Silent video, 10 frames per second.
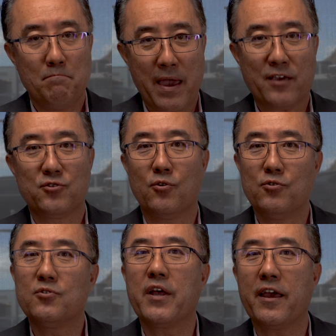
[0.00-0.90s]
make sure
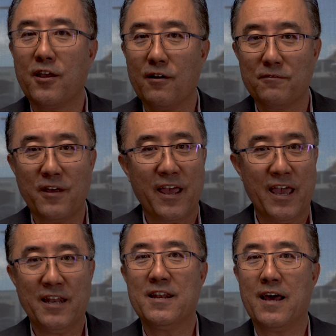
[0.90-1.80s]
you take care of
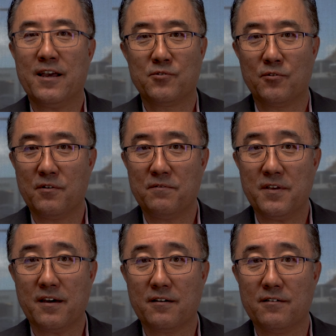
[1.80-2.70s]
any lights on the
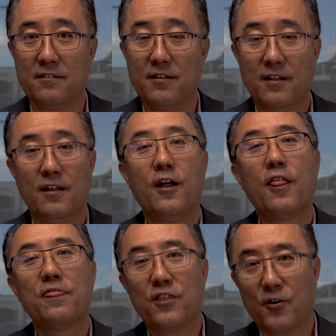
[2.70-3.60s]
vehicle.
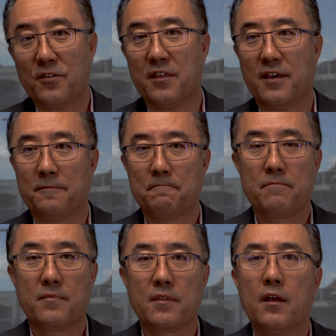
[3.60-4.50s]
Third thing,
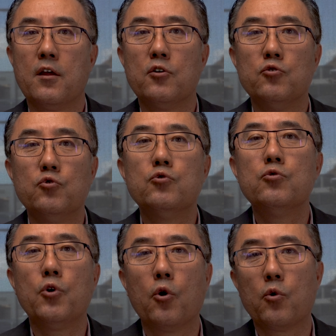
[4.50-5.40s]
do
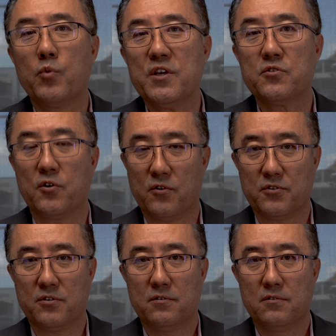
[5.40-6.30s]
your
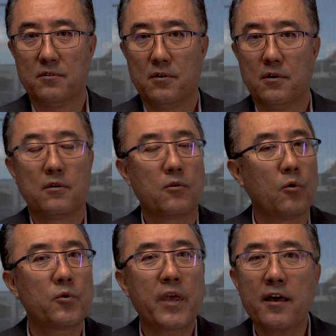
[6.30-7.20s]
research. Go
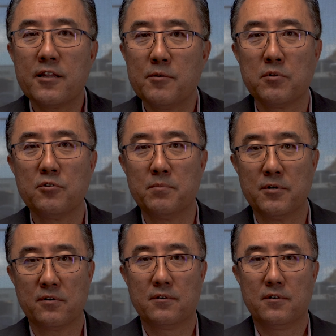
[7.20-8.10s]
to Kelly Blue Book,
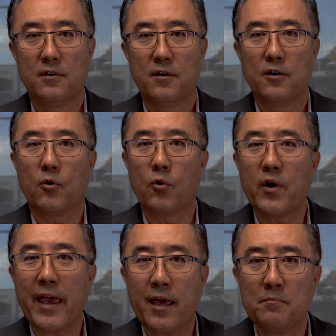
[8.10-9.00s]
go
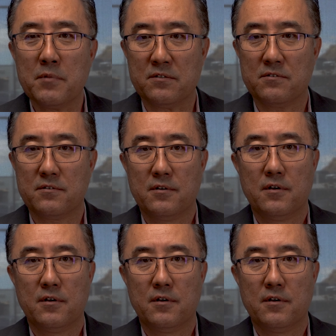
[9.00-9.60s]
to Edmunds,